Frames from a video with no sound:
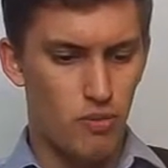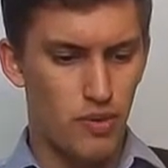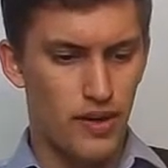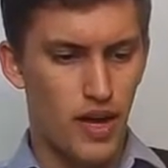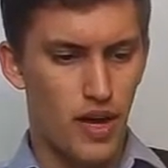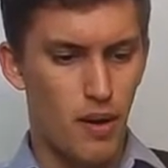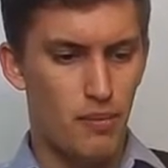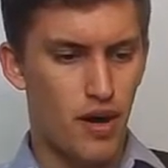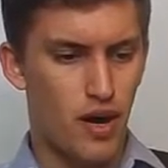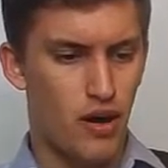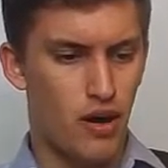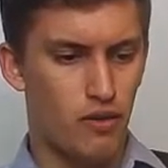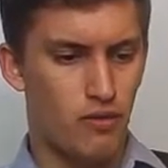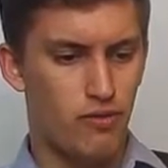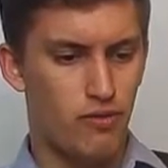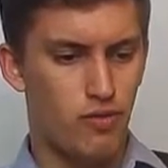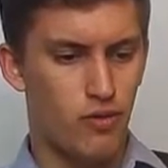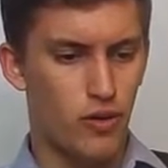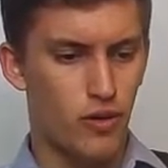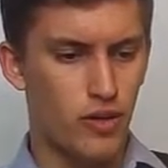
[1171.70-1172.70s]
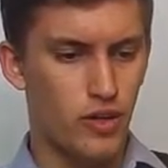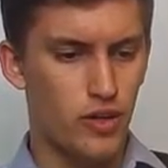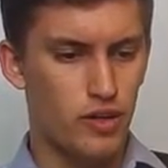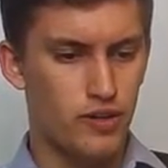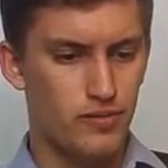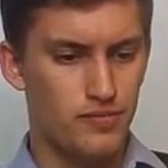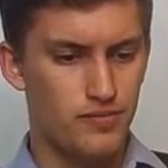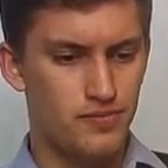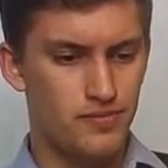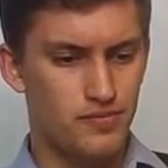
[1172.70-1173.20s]
up our fork,
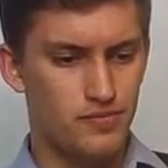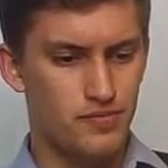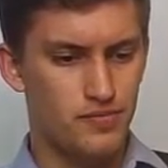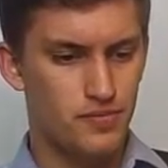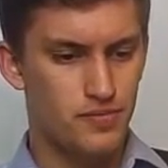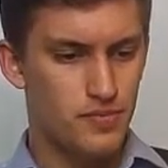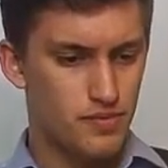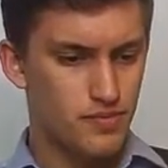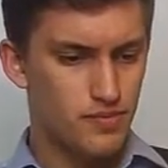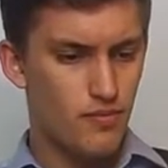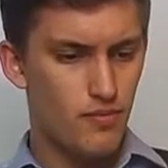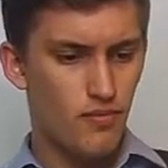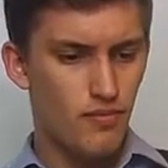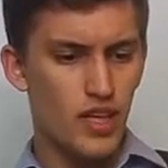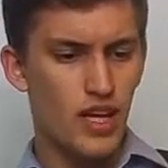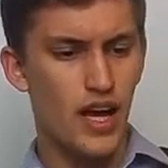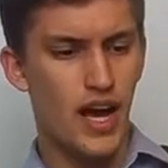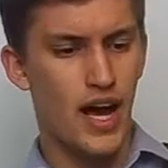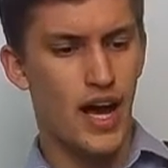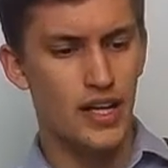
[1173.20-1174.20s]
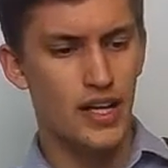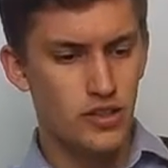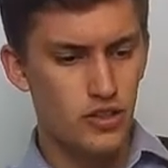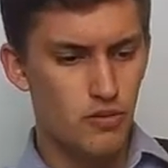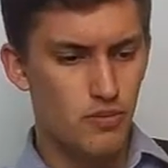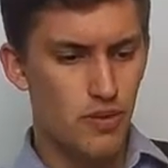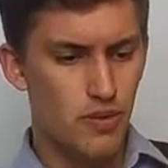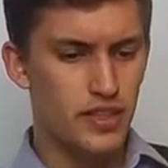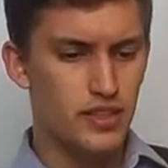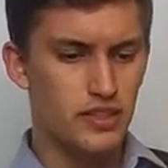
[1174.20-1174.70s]
and you
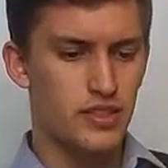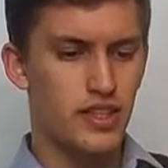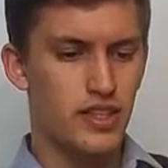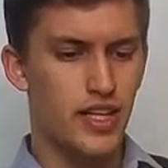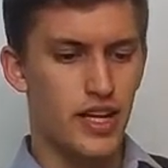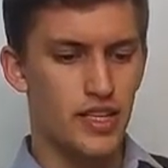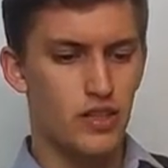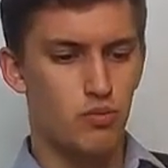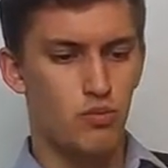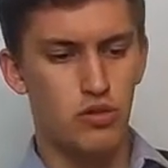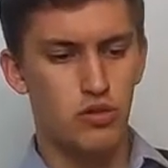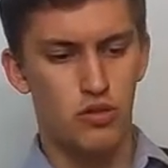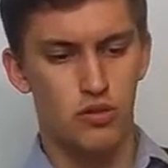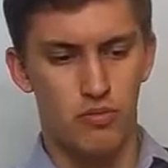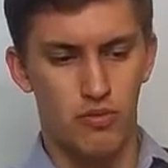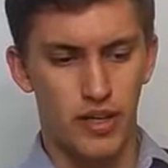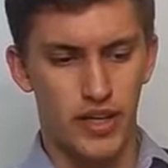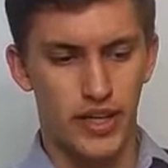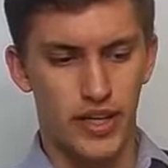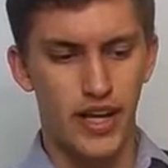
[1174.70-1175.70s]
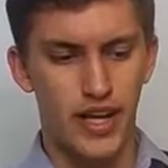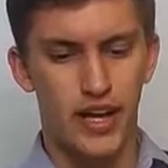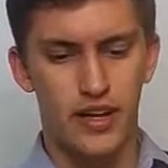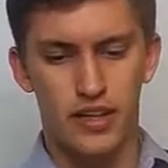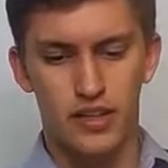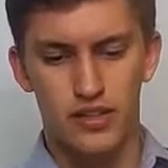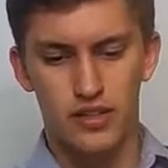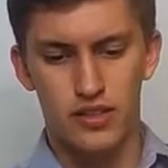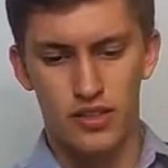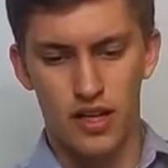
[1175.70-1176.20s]
might see that boom, again
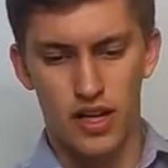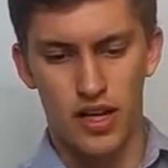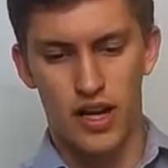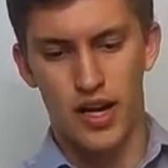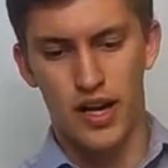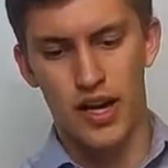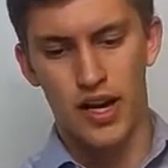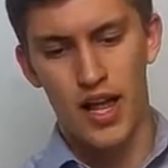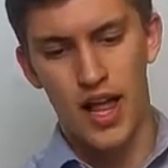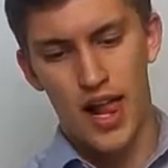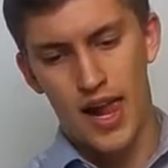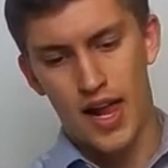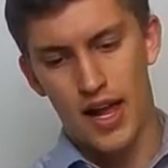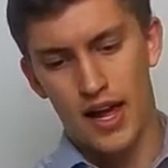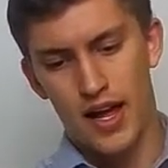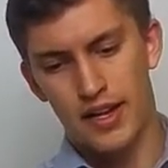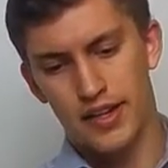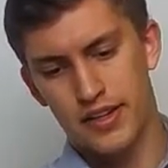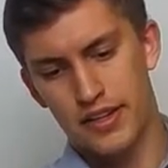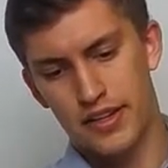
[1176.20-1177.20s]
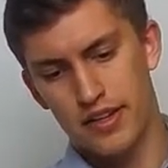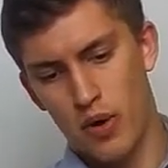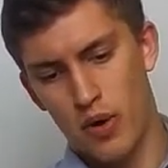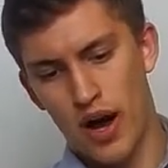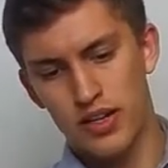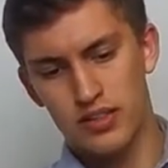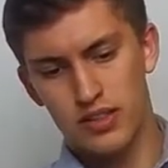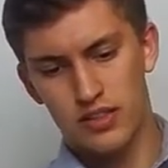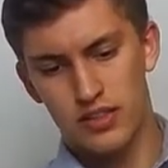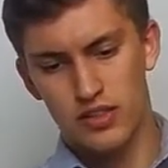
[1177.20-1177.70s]
it
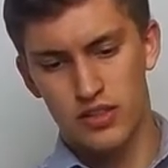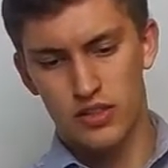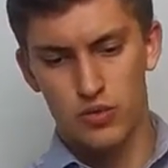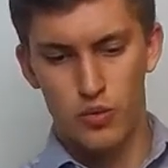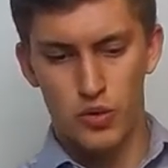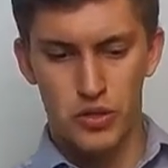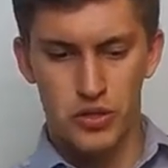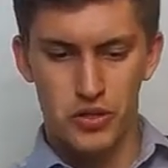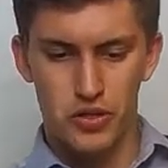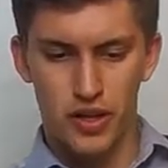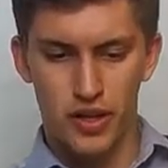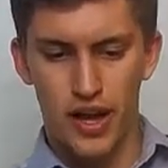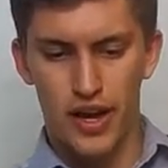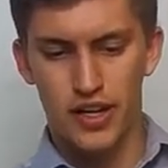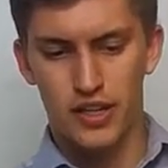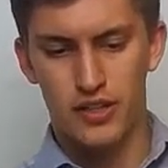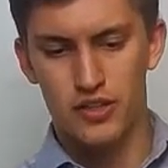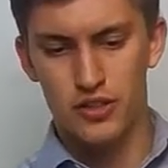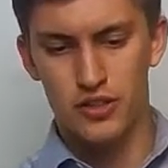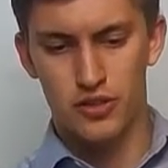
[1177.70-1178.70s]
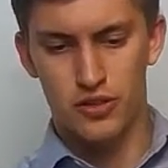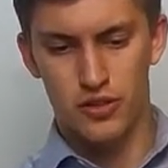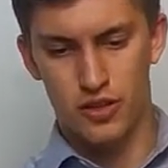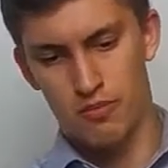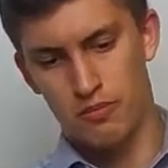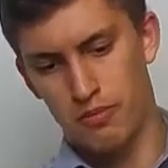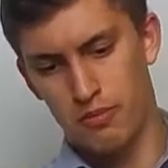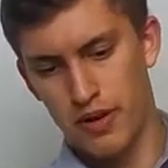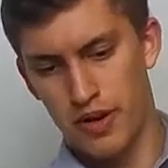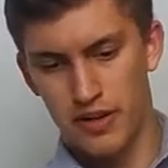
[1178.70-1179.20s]
asks us, would you like to
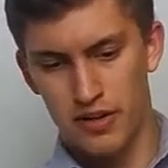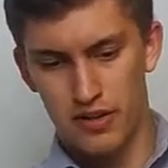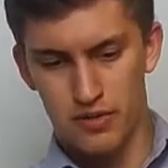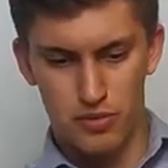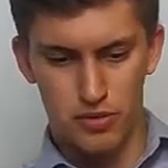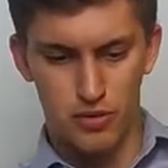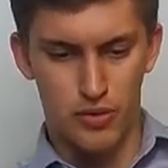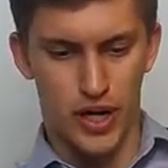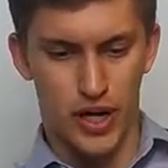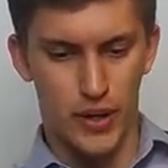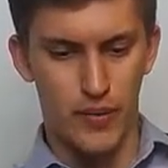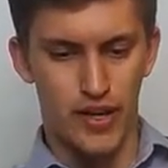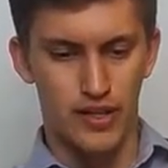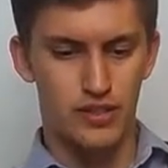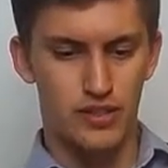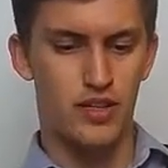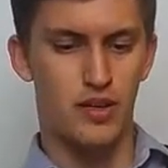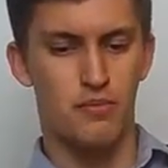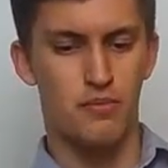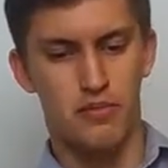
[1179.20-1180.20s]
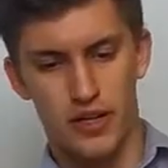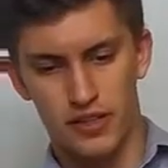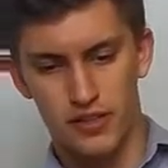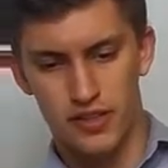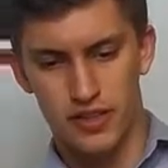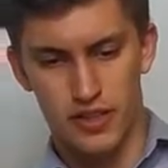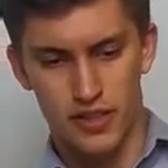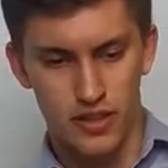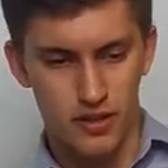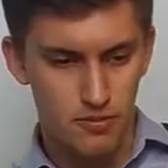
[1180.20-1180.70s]
compare and pull request? I'm
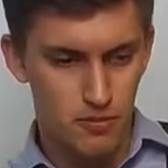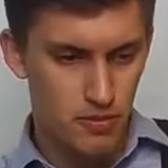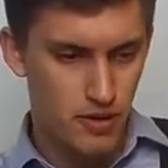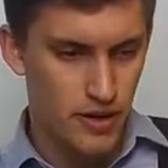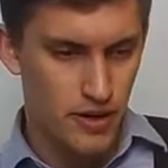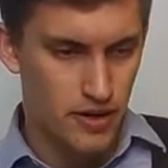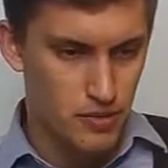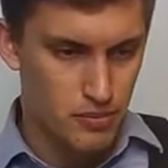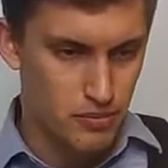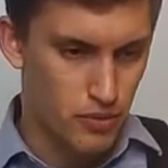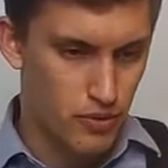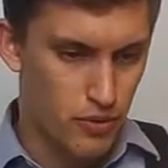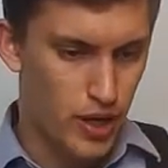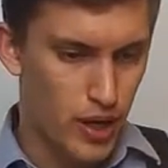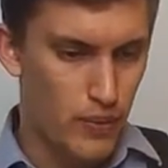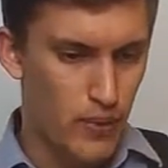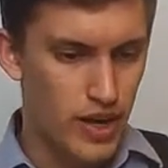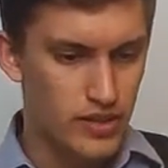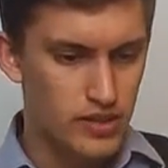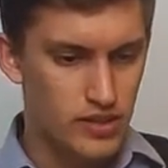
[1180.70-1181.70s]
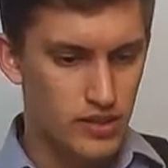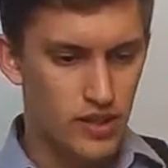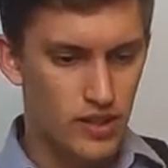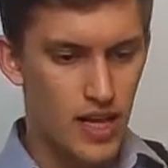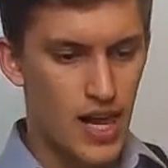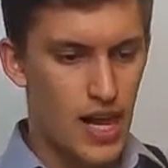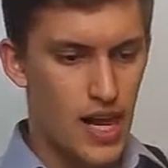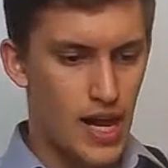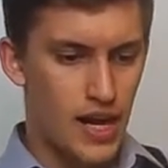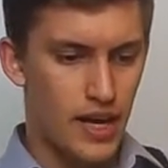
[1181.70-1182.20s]
pressing compare and pull request,
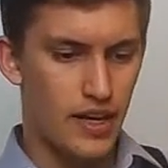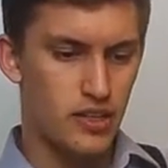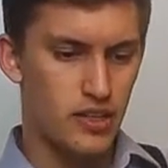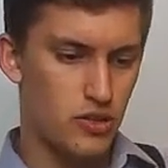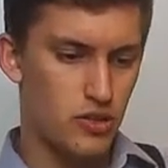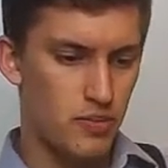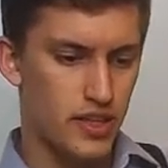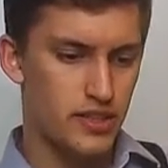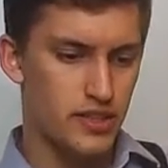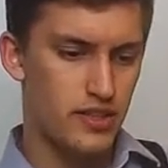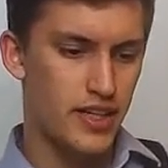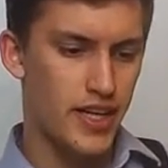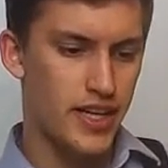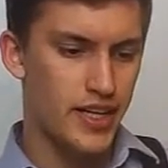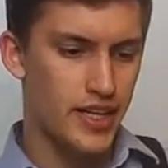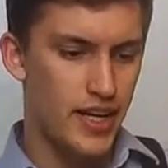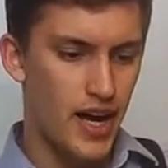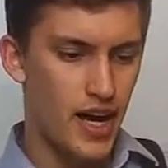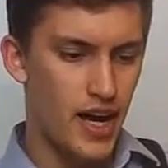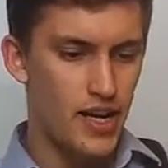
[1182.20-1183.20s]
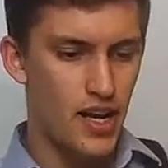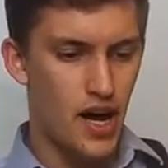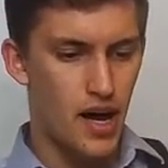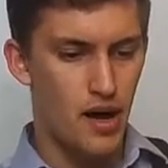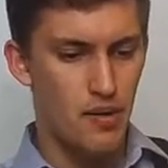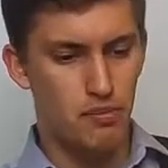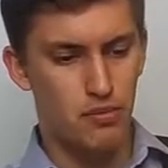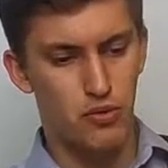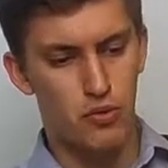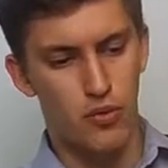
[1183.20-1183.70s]
and as you may see again,
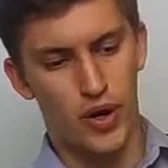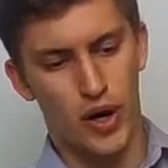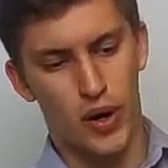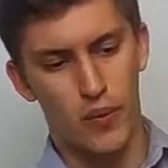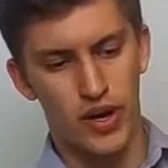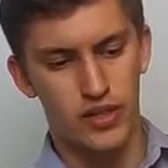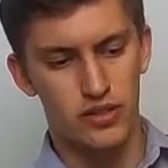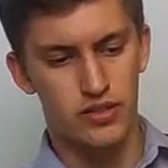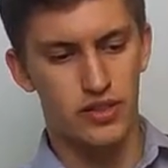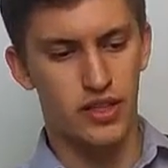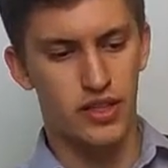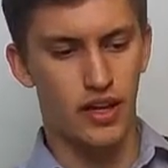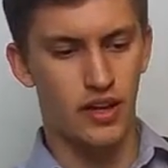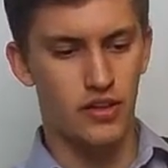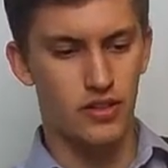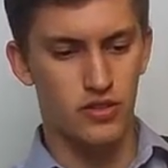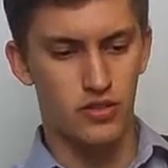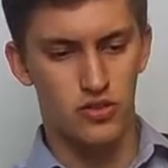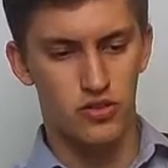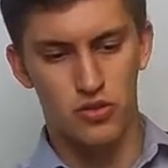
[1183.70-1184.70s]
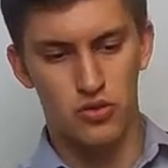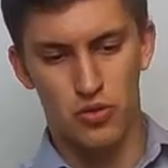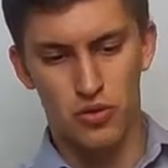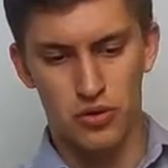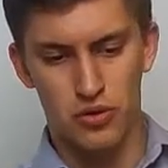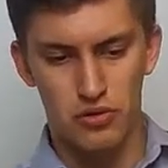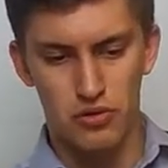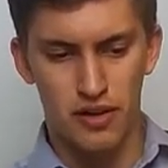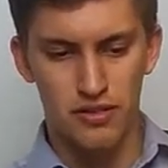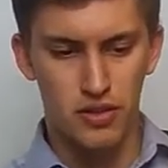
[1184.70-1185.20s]
I'm pull requesting into store
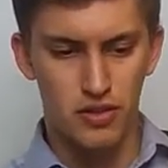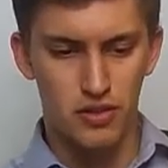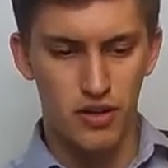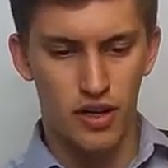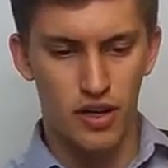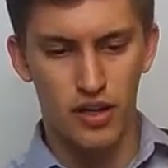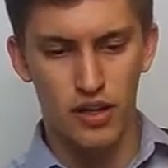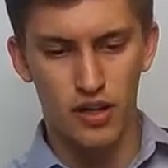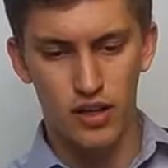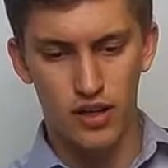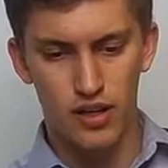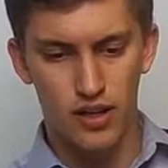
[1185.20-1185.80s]
GraphQL,